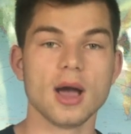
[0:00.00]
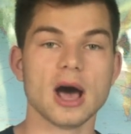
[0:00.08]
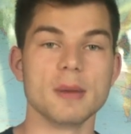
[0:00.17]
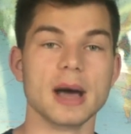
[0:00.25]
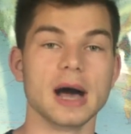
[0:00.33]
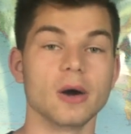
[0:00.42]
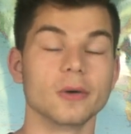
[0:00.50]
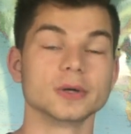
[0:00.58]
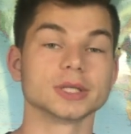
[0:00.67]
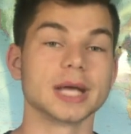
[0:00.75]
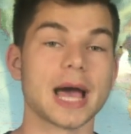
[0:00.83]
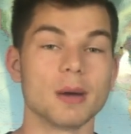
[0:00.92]
about
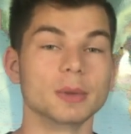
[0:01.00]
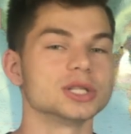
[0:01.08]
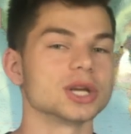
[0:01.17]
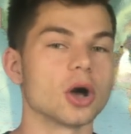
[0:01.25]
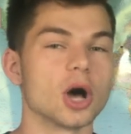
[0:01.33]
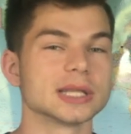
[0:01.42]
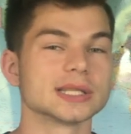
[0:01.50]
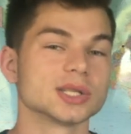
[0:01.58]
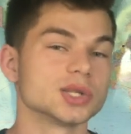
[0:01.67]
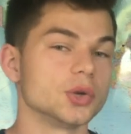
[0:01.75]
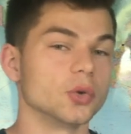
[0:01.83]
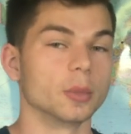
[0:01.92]
how much it
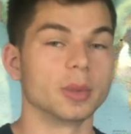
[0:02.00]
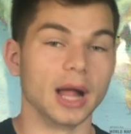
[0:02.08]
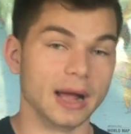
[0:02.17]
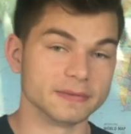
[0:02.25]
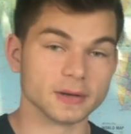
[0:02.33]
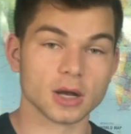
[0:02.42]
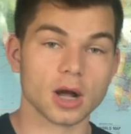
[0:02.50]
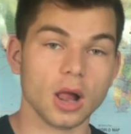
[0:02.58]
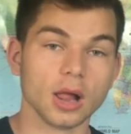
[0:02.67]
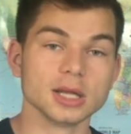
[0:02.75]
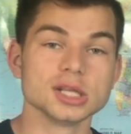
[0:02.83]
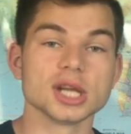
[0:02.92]
costs to apply for
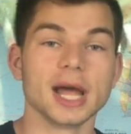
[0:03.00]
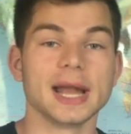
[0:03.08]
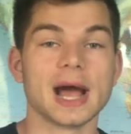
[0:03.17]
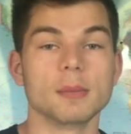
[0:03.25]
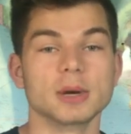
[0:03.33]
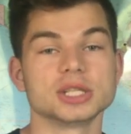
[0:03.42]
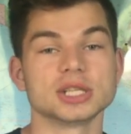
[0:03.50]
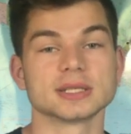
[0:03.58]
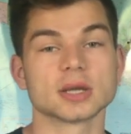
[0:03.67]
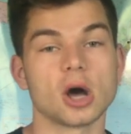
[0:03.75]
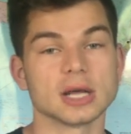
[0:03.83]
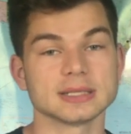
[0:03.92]
college and how much it's
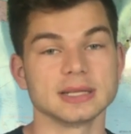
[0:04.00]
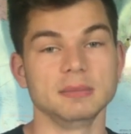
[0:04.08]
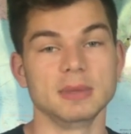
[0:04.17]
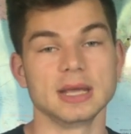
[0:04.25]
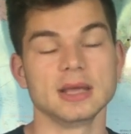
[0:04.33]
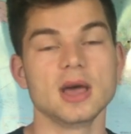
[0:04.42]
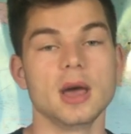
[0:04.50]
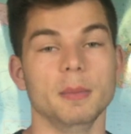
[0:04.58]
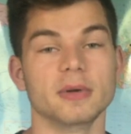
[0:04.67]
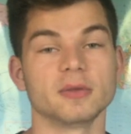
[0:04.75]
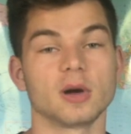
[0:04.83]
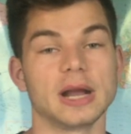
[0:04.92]
costing me
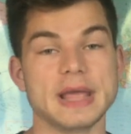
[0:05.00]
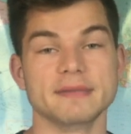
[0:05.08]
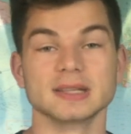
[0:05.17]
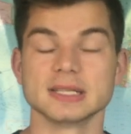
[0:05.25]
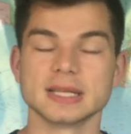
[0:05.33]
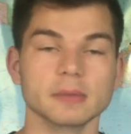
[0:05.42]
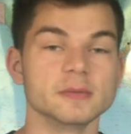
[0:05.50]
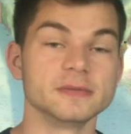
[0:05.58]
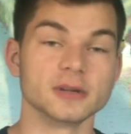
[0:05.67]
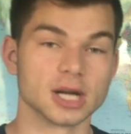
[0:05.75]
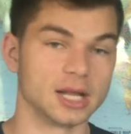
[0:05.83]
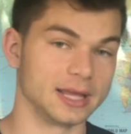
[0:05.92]
before I even step
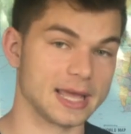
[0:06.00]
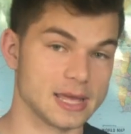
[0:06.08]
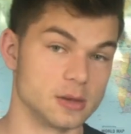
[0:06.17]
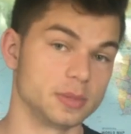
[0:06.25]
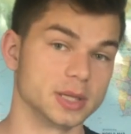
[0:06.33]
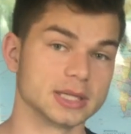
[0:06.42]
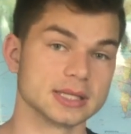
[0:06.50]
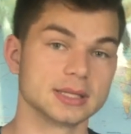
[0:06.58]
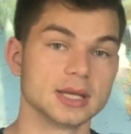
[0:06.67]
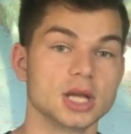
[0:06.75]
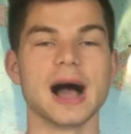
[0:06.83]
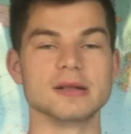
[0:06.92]
foot on the campus.
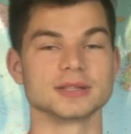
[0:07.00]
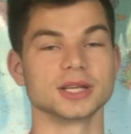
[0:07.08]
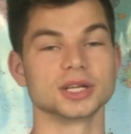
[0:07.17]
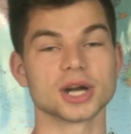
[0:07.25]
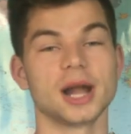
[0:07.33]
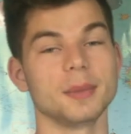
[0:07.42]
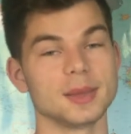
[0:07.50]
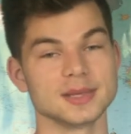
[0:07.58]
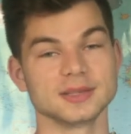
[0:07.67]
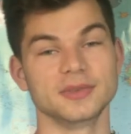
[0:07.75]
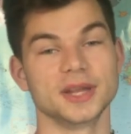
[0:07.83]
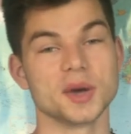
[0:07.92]
I was gonna try to make
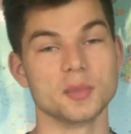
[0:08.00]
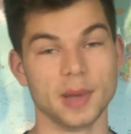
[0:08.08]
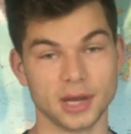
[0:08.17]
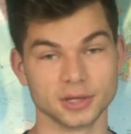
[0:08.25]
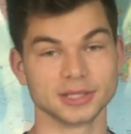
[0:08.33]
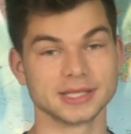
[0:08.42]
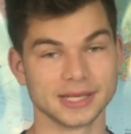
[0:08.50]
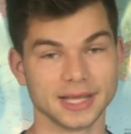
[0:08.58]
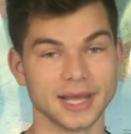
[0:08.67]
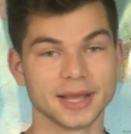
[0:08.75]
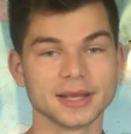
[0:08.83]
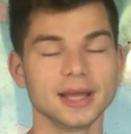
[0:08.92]
this video better
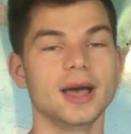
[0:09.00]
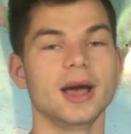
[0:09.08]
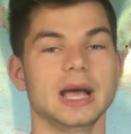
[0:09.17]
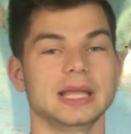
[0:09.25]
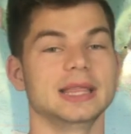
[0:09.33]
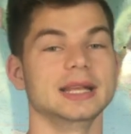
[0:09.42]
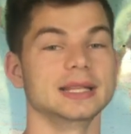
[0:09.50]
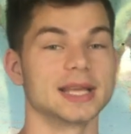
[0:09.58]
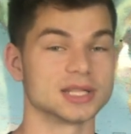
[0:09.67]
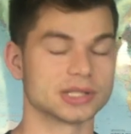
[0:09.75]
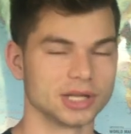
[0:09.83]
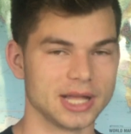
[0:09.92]
today than
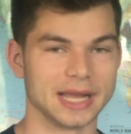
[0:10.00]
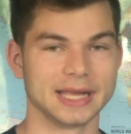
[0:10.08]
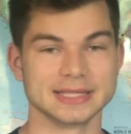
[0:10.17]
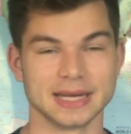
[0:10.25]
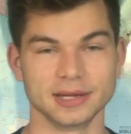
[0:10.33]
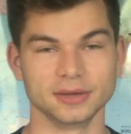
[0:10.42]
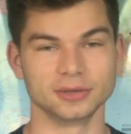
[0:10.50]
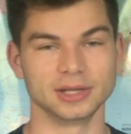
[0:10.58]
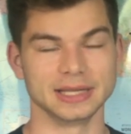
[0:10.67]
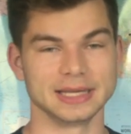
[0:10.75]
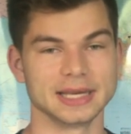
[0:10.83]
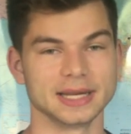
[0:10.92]
yesterday because I didn't
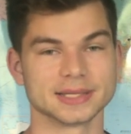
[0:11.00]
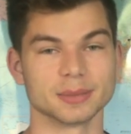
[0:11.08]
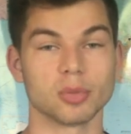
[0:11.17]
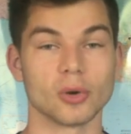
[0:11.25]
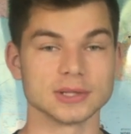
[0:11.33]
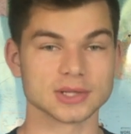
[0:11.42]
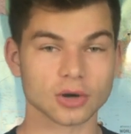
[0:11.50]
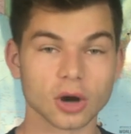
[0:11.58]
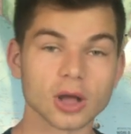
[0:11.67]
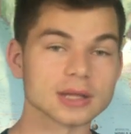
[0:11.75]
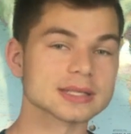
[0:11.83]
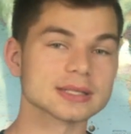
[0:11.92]
really get some points
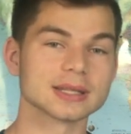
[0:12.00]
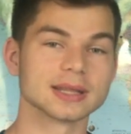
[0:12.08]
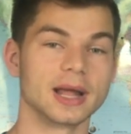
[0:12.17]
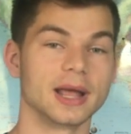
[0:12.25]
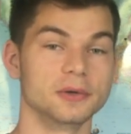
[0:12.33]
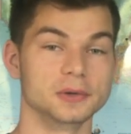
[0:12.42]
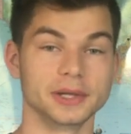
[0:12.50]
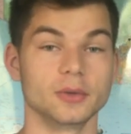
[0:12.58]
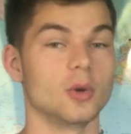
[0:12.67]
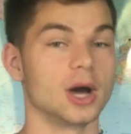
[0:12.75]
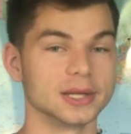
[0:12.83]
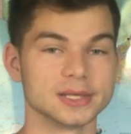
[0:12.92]
across that I really
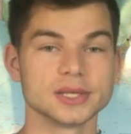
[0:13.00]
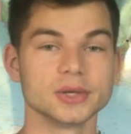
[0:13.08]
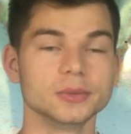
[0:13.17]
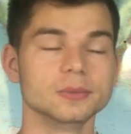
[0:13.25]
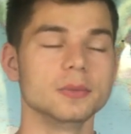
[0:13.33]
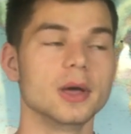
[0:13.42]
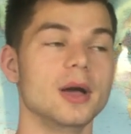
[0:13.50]
wanted to,